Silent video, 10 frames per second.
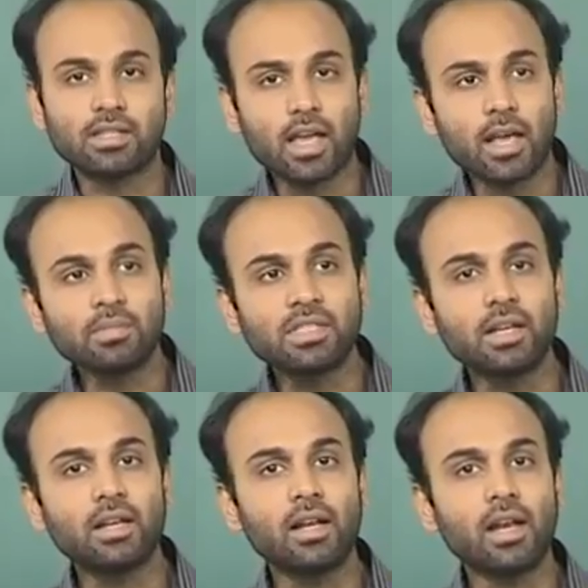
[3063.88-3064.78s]
same
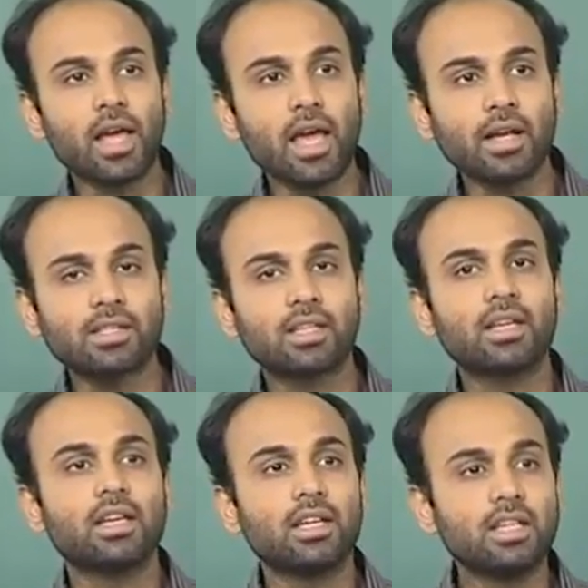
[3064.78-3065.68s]
signal X
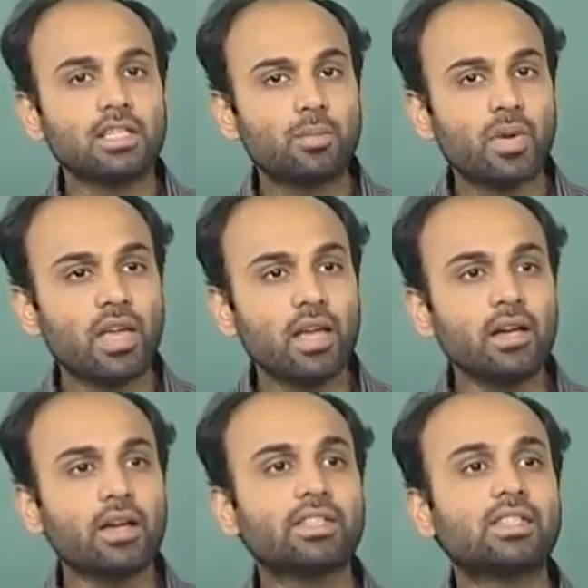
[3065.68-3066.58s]
is
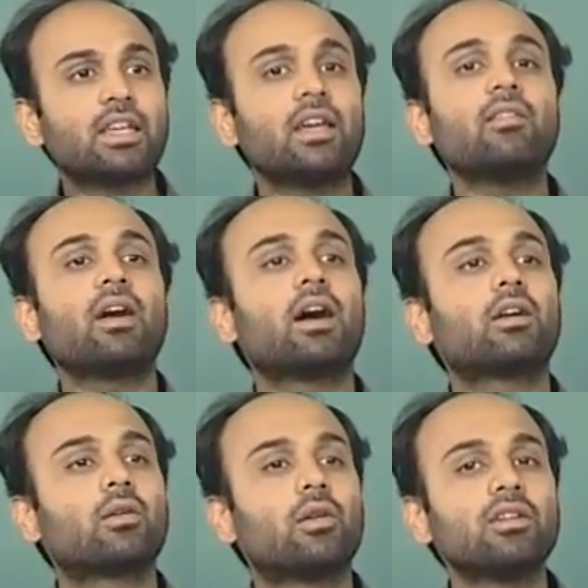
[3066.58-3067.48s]
being received
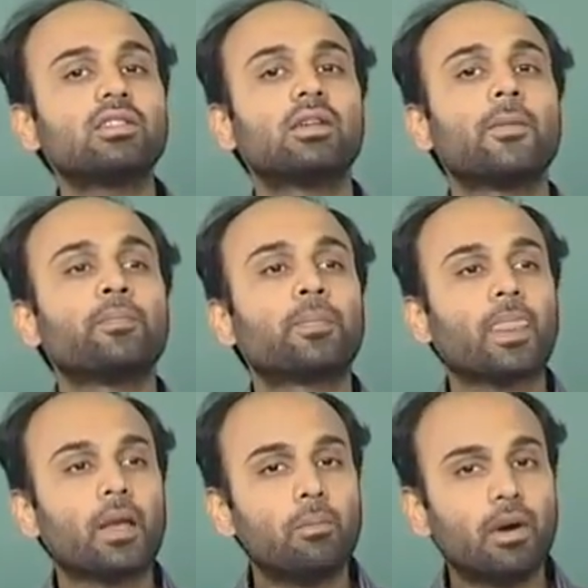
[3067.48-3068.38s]
across
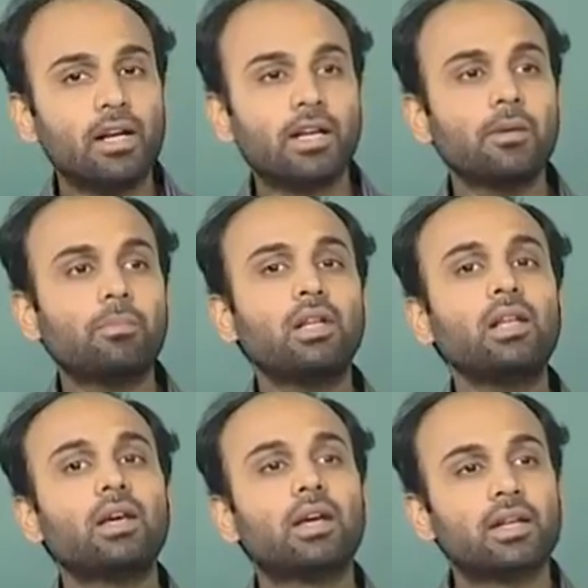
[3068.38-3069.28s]

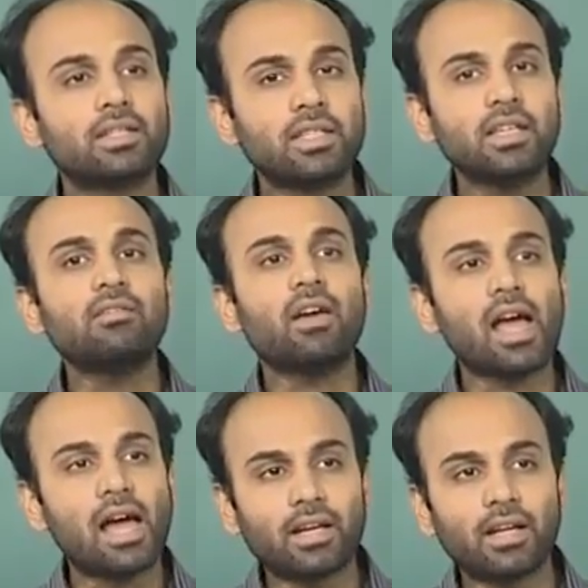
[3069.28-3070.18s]
multiple receive
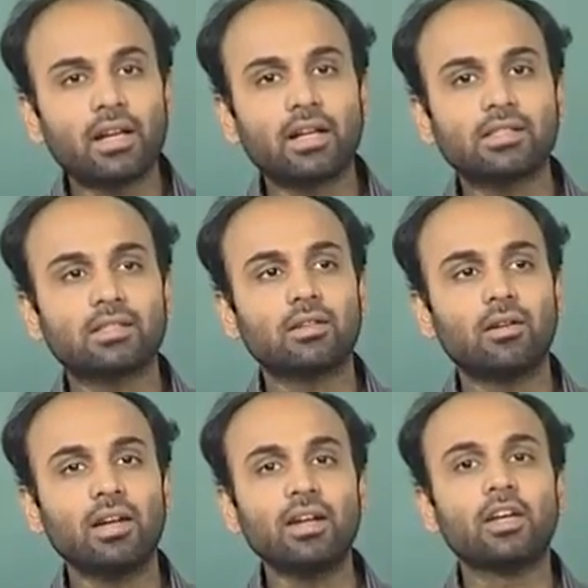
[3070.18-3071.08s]
antennas.
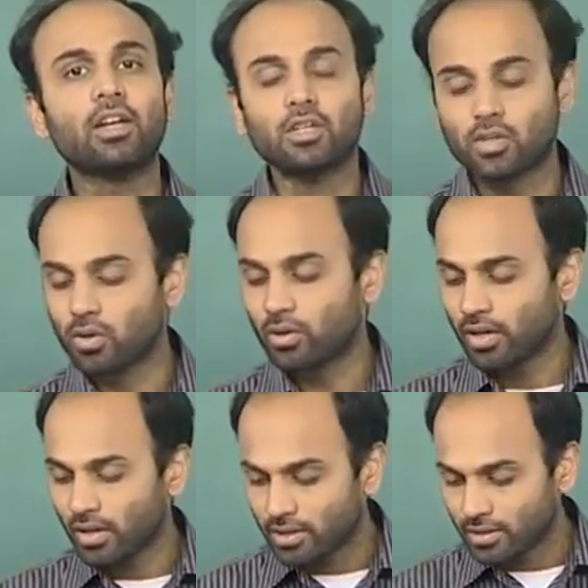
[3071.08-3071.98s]
All right. So,
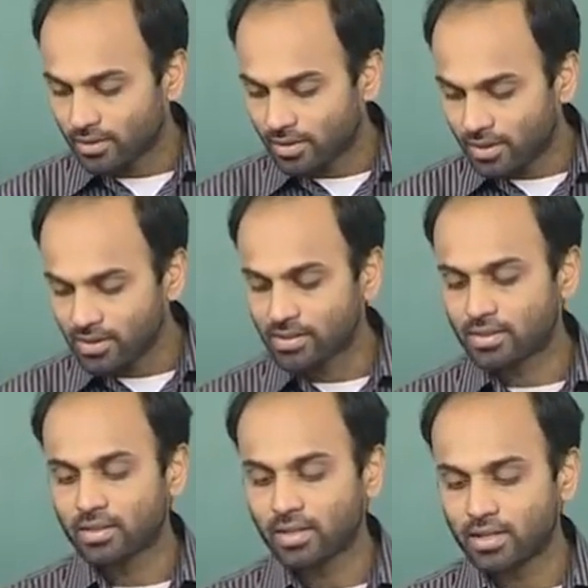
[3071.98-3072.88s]

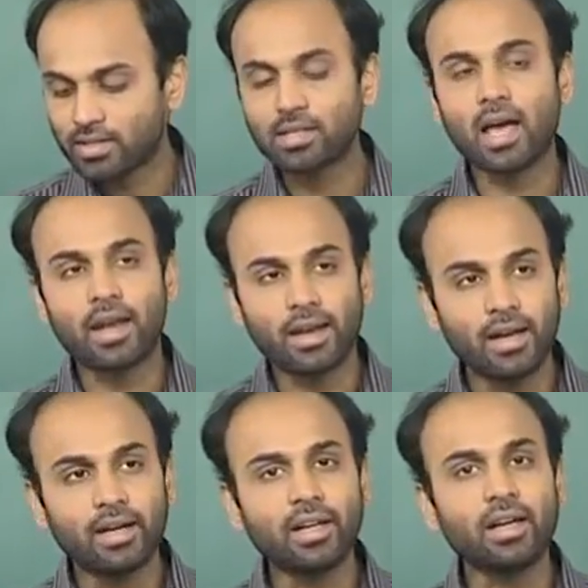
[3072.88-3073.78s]
this is
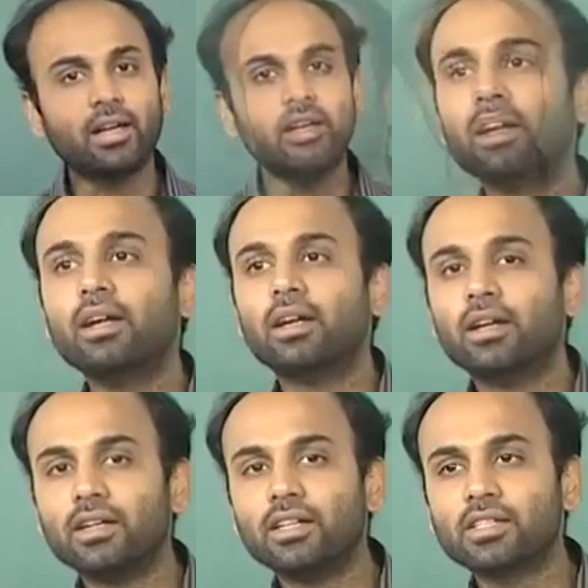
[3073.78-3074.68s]
analytically
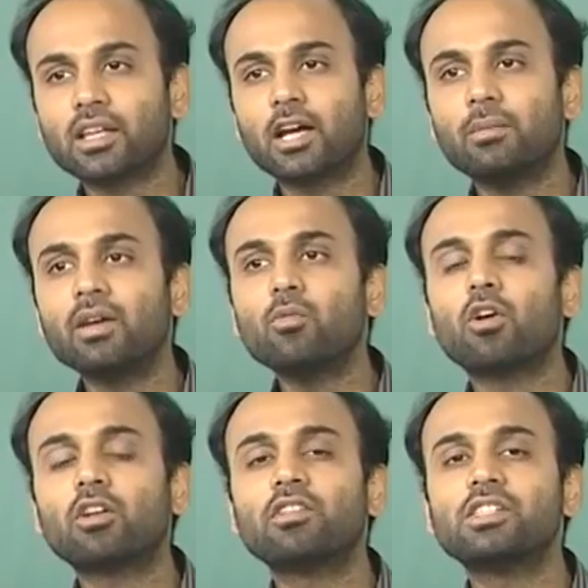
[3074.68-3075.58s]
describing
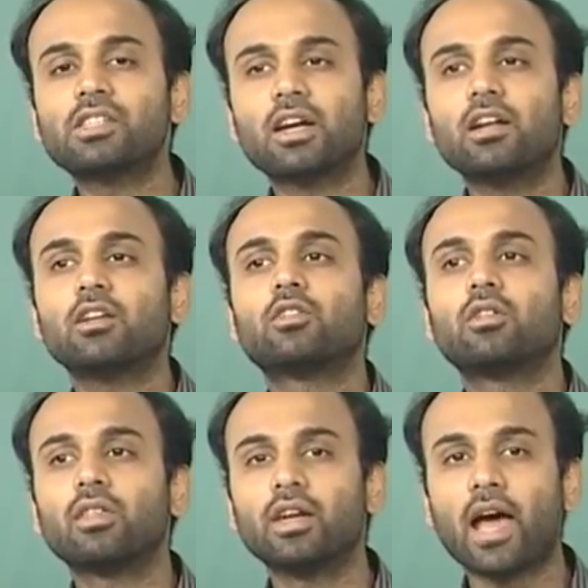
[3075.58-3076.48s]
what we said
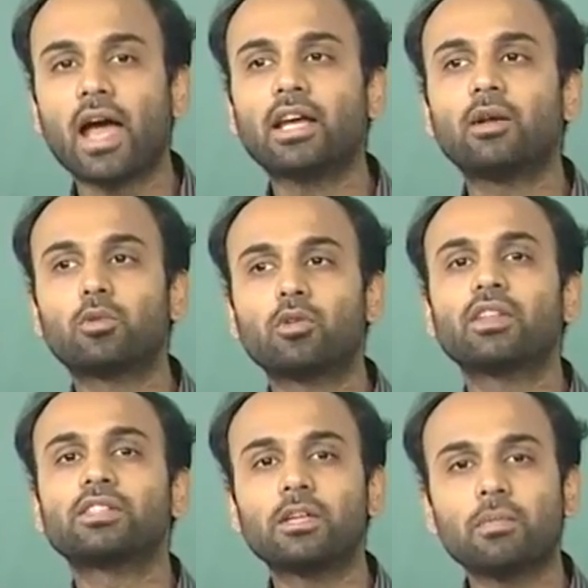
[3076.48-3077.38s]
through the diagram, through
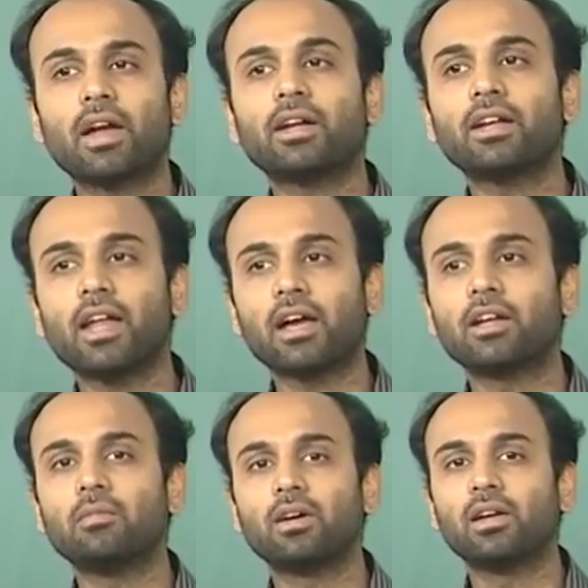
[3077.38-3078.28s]
the schematic
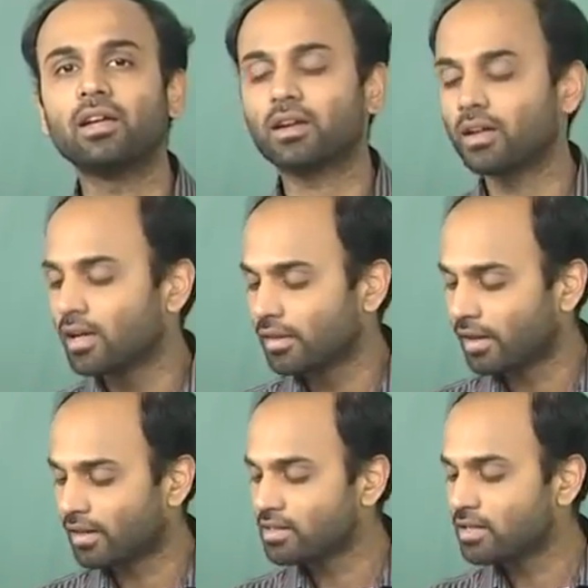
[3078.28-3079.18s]
diagram earlier,
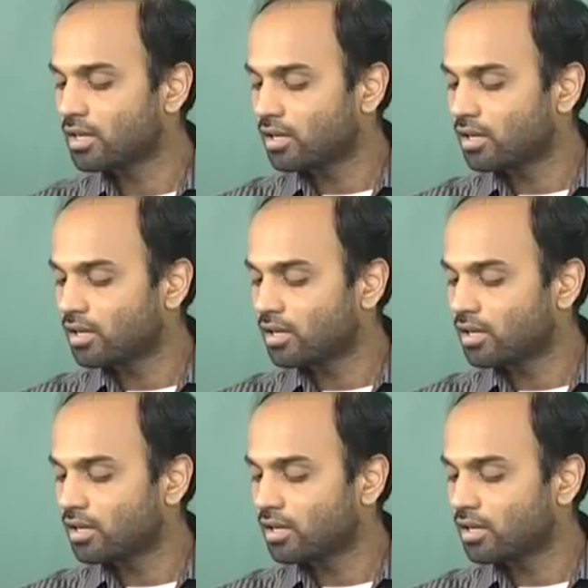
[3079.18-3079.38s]
that is,